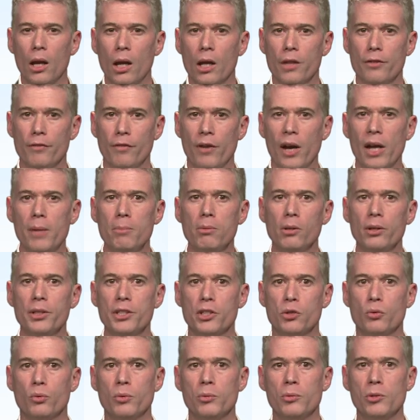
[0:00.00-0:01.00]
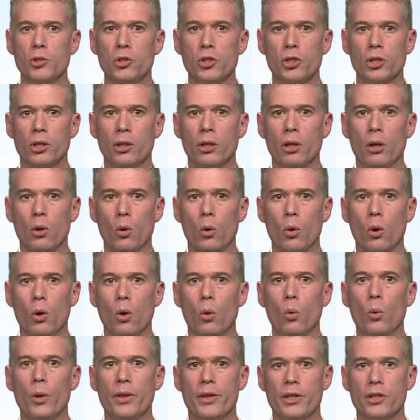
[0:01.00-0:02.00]
The Weibull distribution
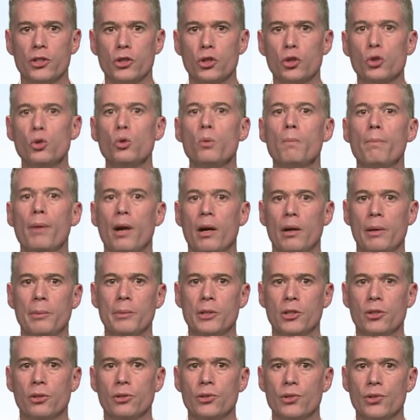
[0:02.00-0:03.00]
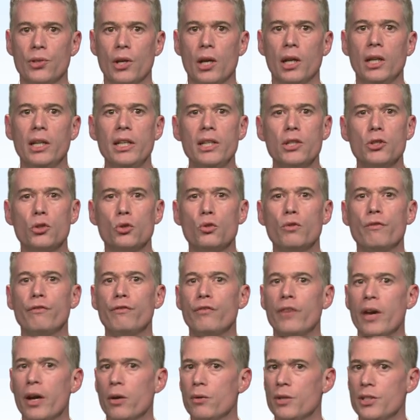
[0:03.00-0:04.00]
with its two parameters leads to
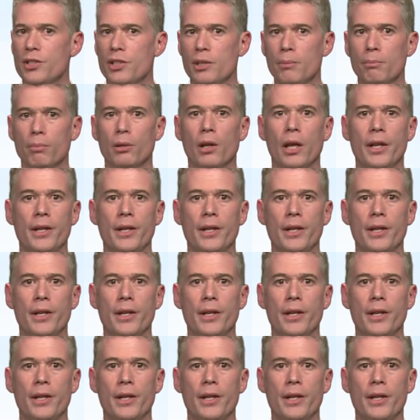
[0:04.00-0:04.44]
very simple